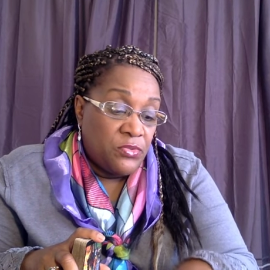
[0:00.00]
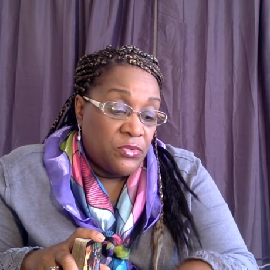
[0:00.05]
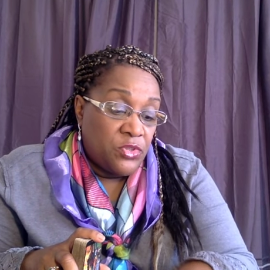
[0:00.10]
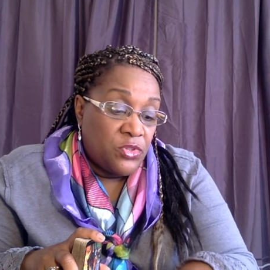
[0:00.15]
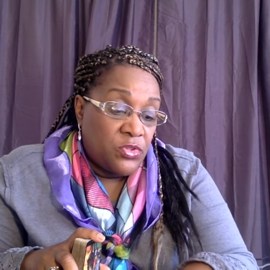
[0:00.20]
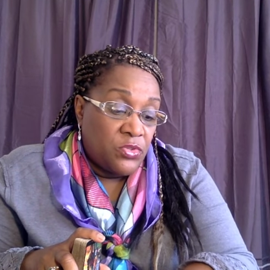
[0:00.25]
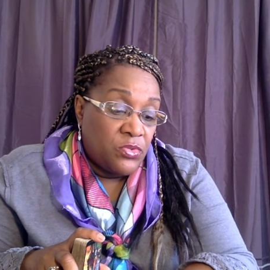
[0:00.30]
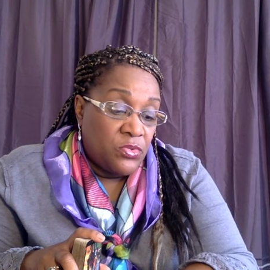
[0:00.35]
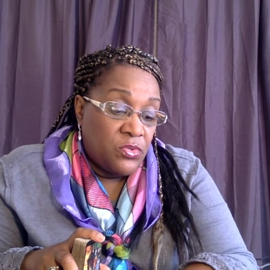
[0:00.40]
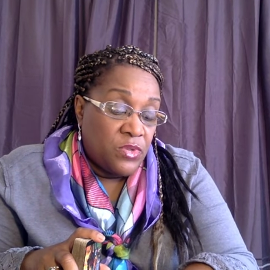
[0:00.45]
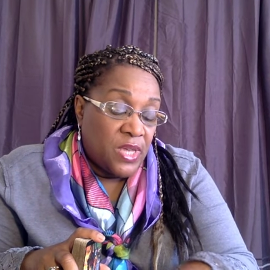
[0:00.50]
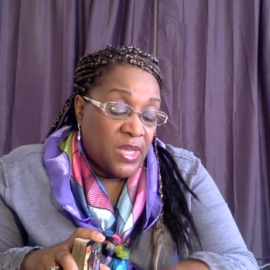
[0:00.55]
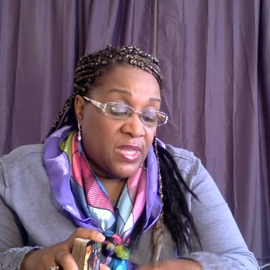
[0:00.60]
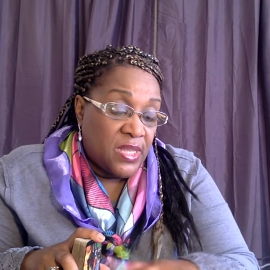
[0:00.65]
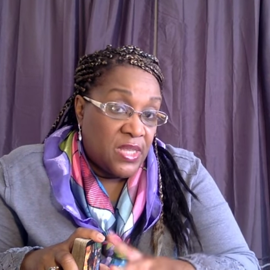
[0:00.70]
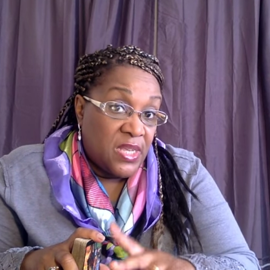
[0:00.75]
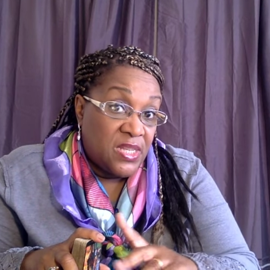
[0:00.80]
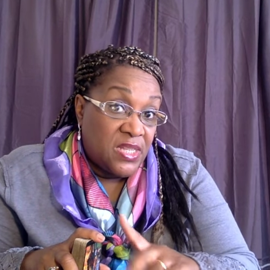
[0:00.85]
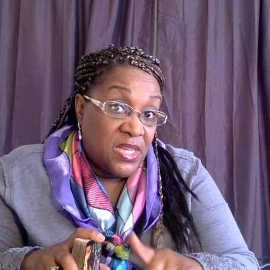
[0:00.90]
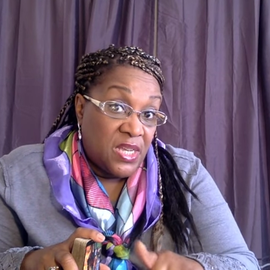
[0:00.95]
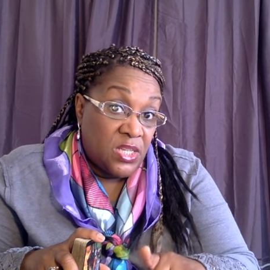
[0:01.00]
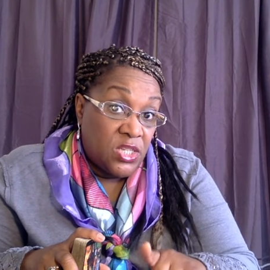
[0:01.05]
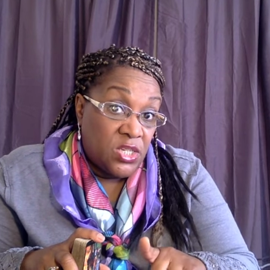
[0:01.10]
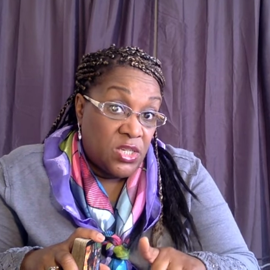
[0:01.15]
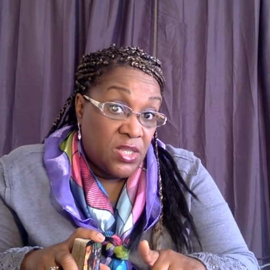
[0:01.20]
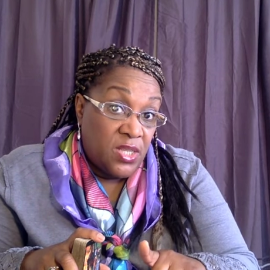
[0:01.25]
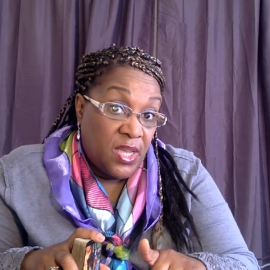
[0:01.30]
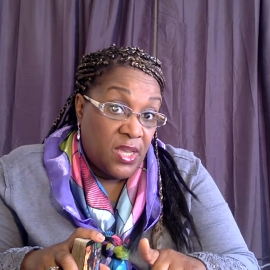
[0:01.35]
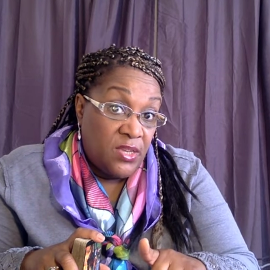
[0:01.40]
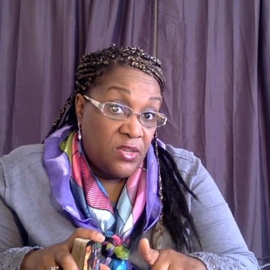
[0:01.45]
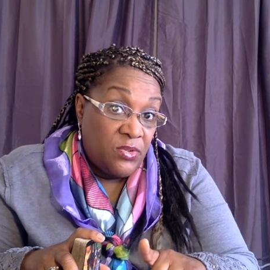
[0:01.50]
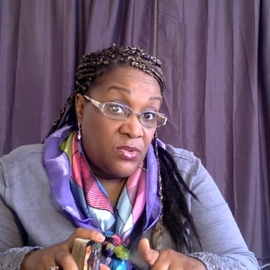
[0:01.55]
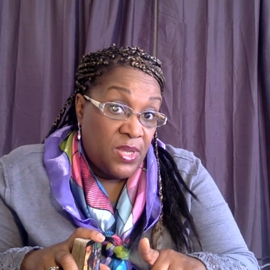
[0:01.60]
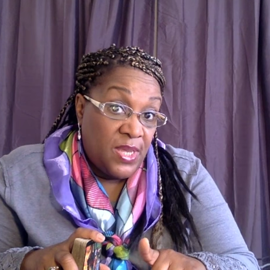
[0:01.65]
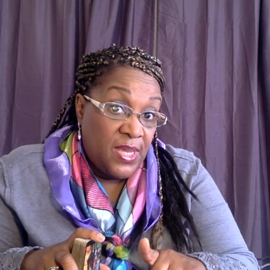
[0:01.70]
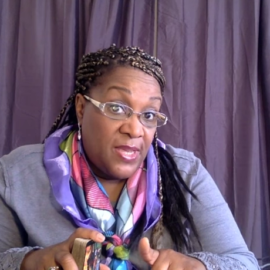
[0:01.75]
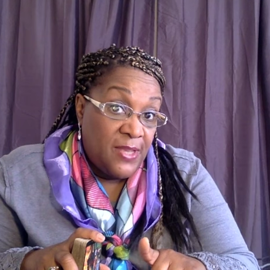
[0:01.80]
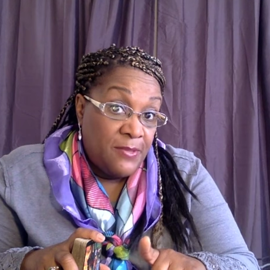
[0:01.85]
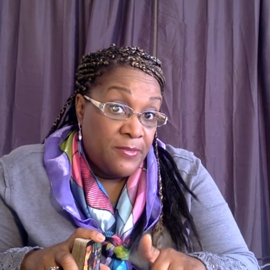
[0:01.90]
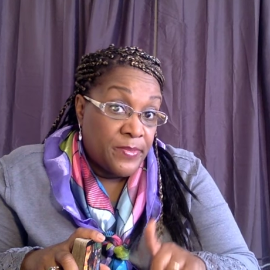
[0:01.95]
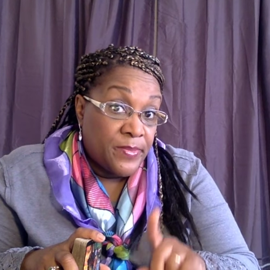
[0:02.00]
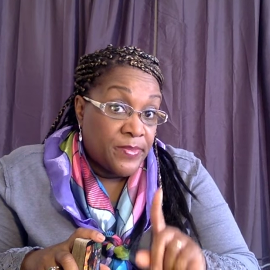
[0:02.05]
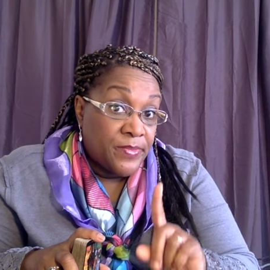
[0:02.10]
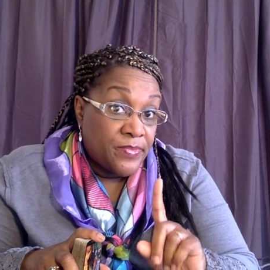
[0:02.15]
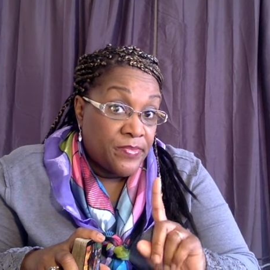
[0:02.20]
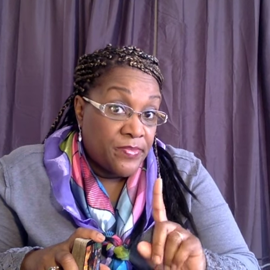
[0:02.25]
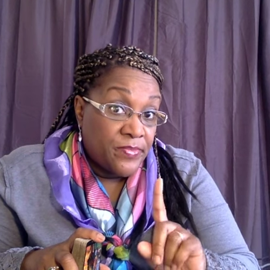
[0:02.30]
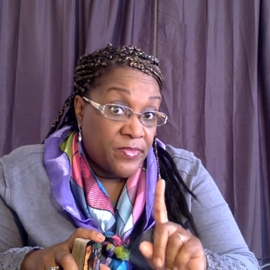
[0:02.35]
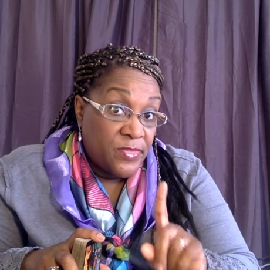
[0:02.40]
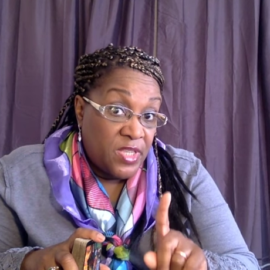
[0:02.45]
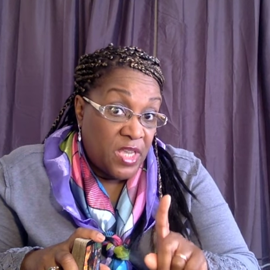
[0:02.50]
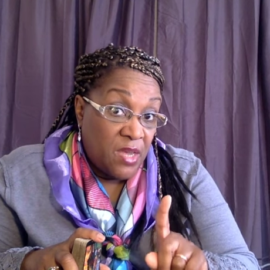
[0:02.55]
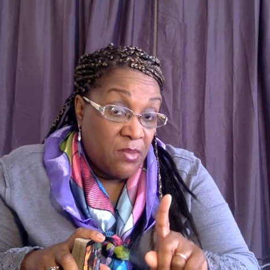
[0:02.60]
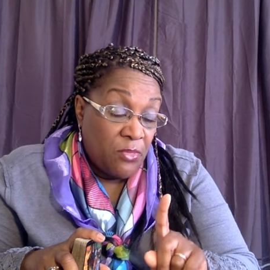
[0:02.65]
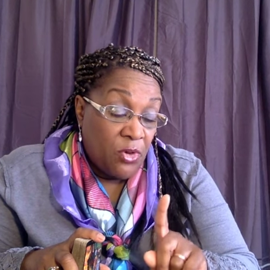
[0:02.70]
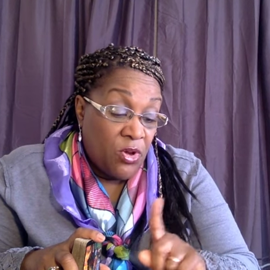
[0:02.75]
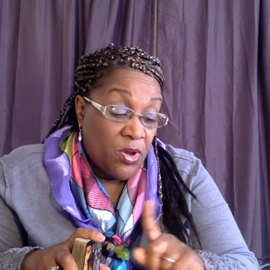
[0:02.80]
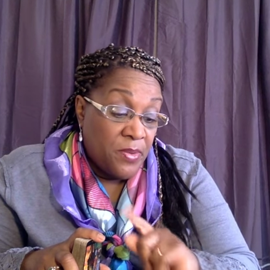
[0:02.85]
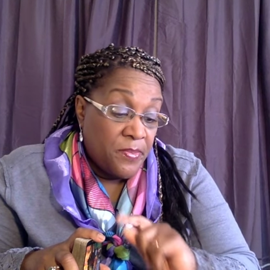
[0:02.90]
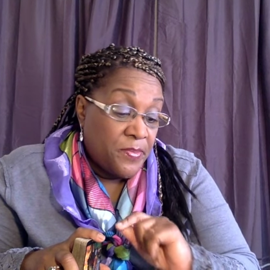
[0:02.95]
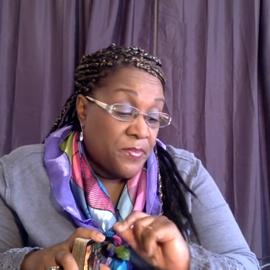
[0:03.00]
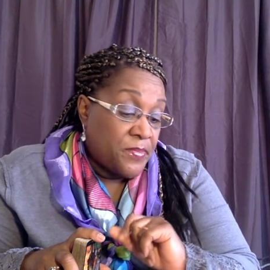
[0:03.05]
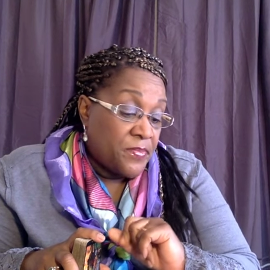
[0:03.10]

to get the attention that you need, Tamar.